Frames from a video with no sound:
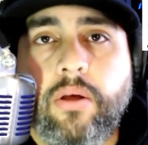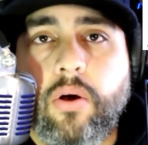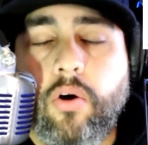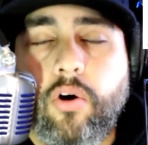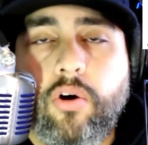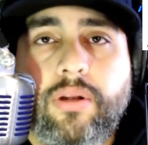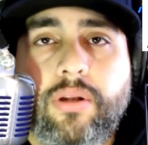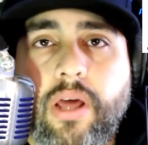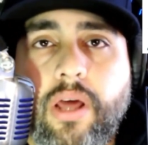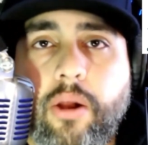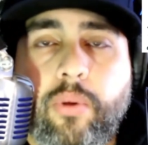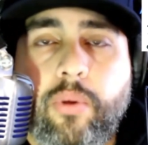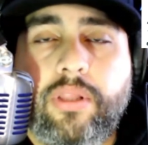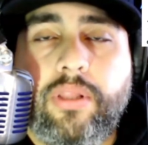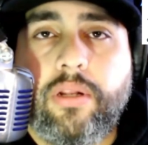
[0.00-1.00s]
on
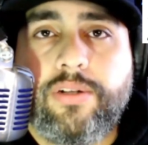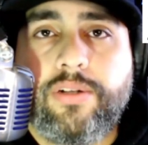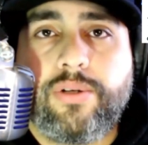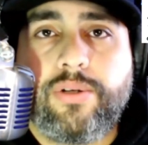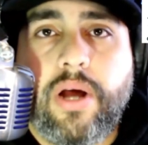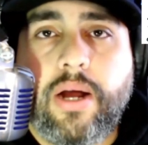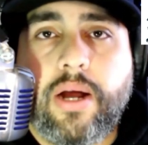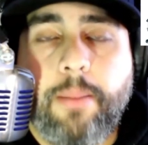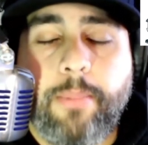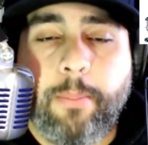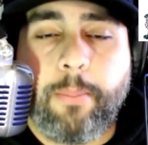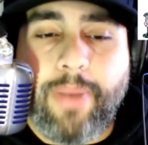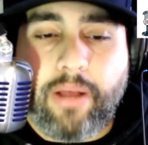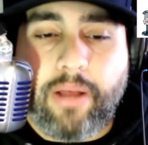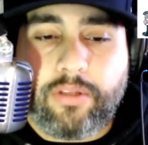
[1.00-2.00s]
LaracuenteLedger.com
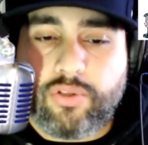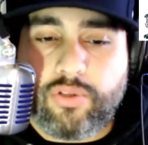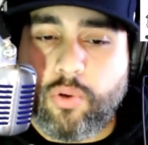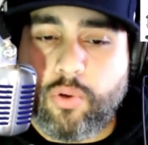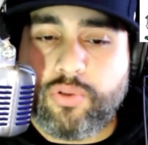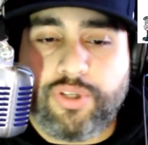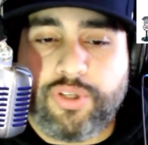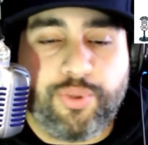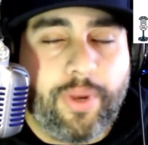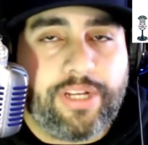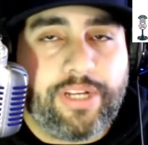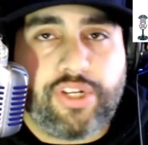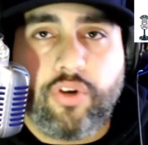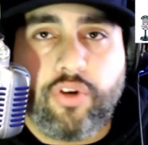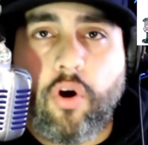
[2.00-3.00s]
about this whole
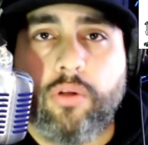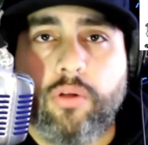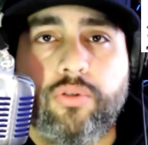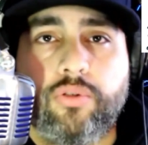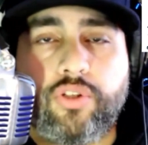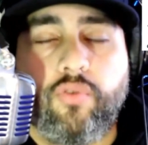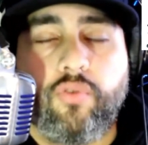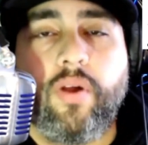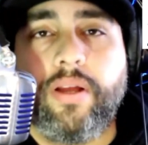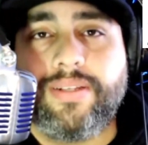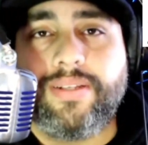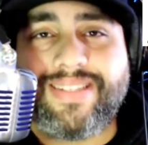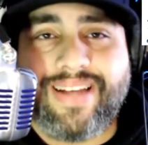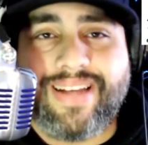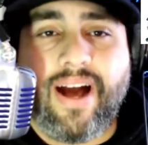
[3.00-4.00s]
situation, Carlos Correa
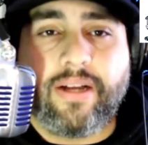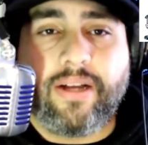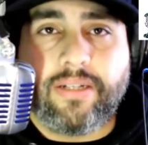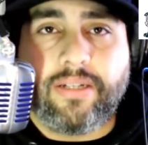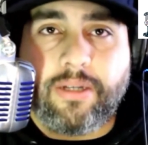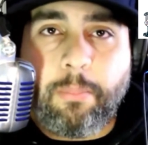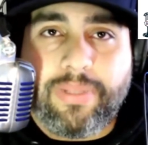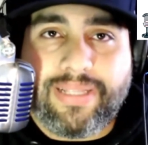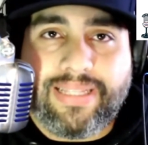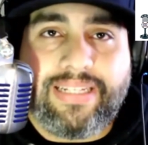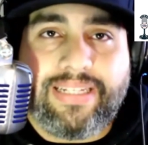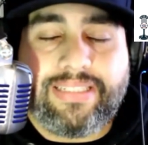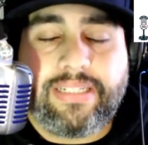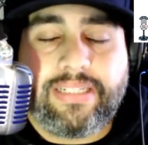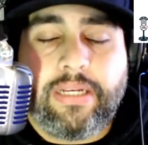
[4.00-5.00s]
saga
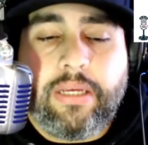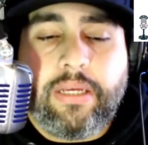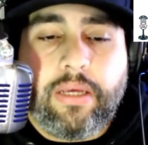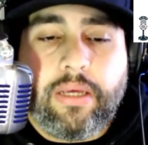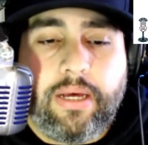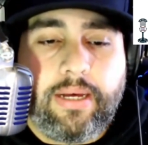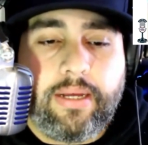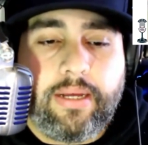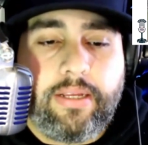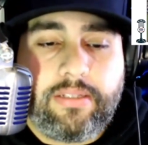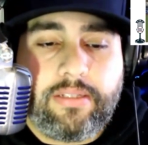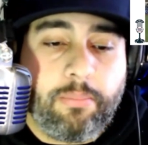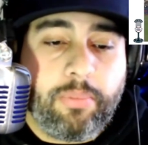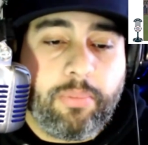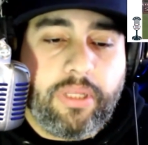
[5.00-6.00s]
complete uh,
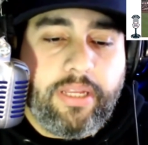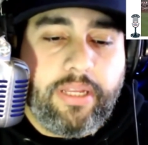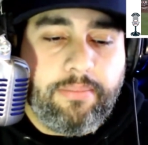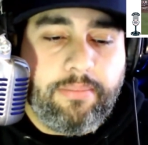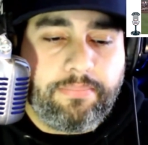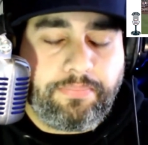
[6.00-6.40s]
is complete.